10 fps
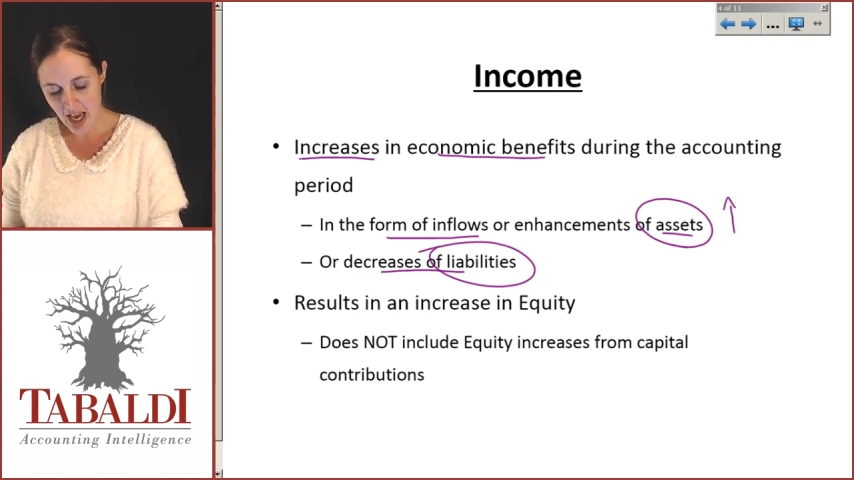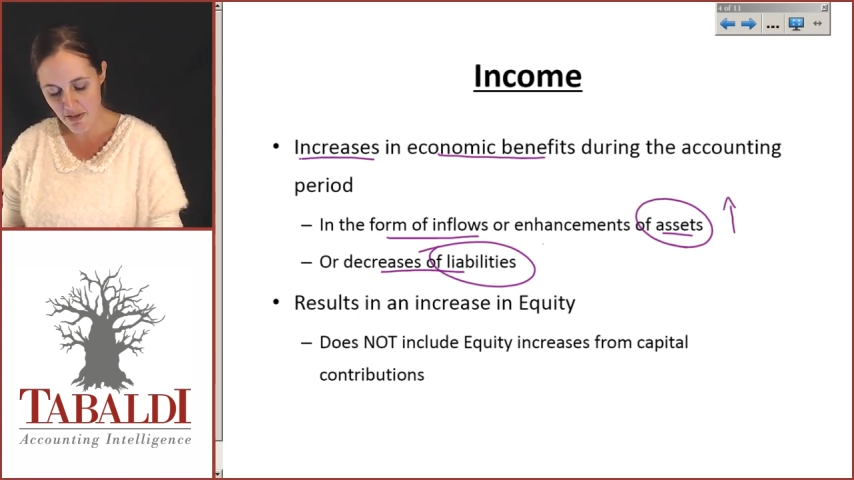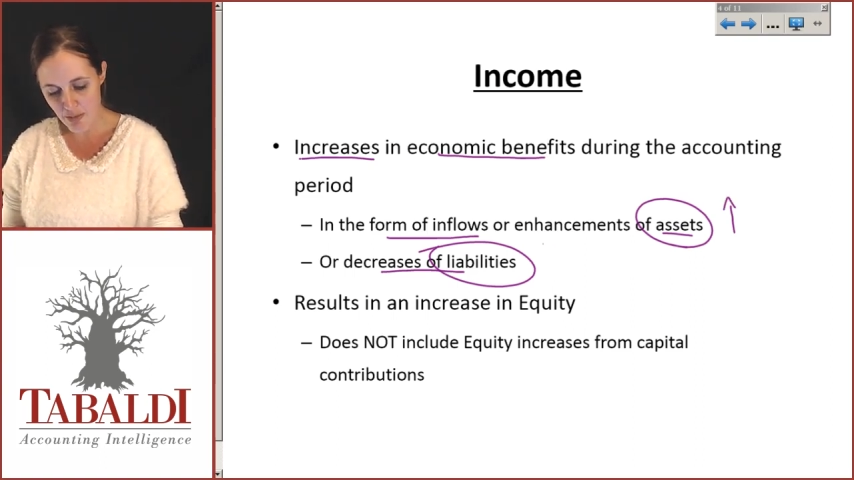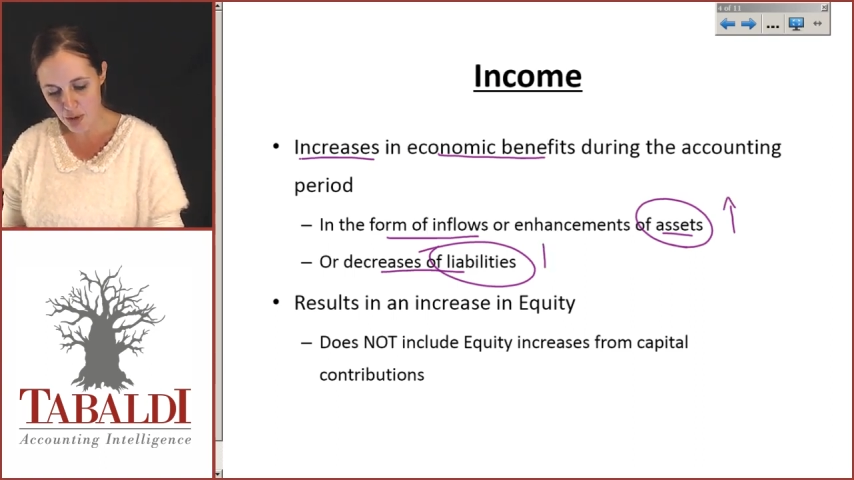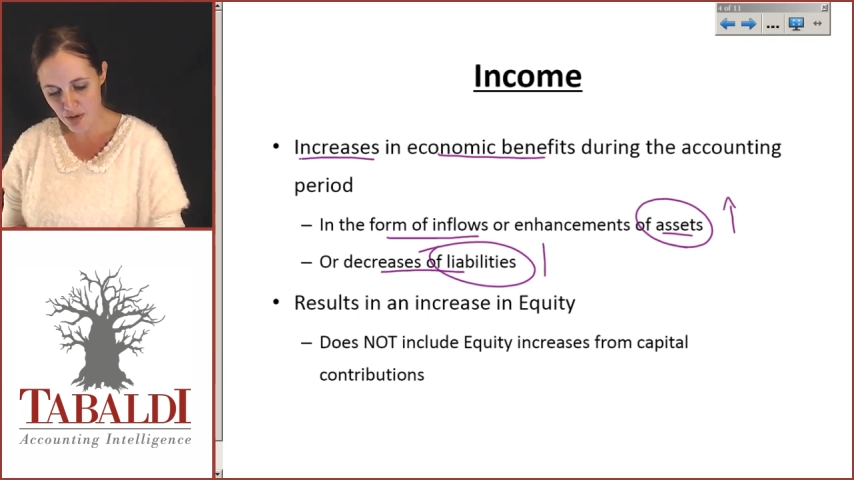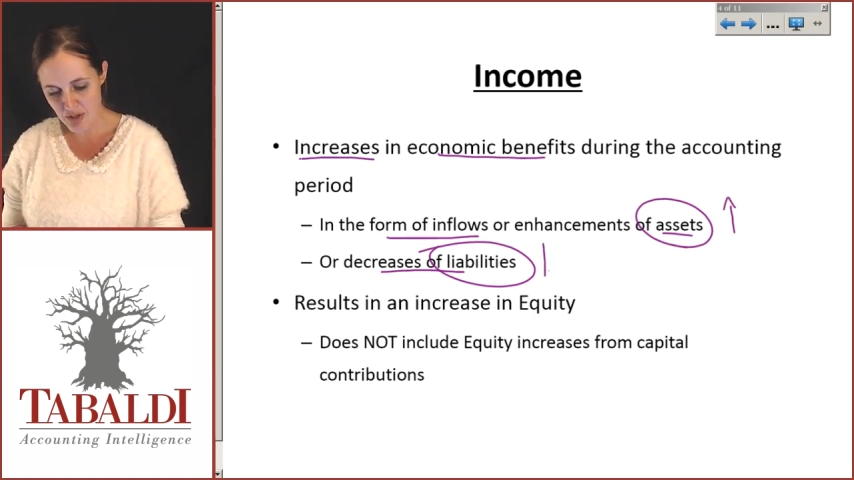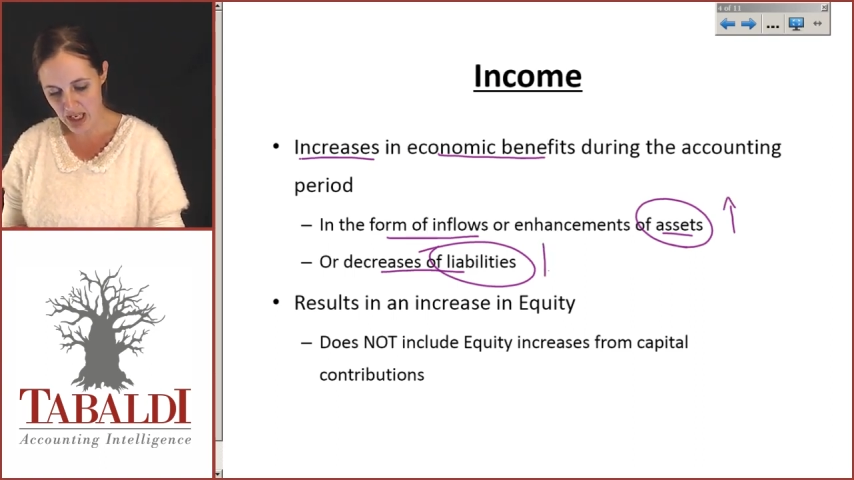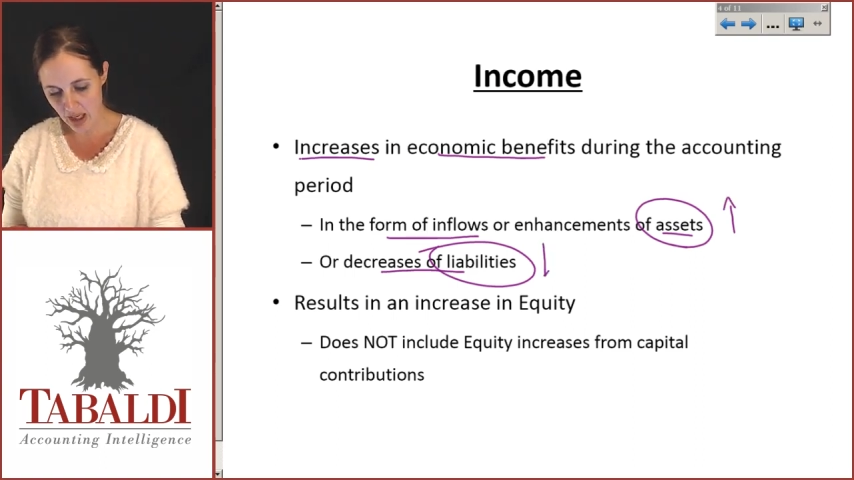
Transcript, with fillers: have moved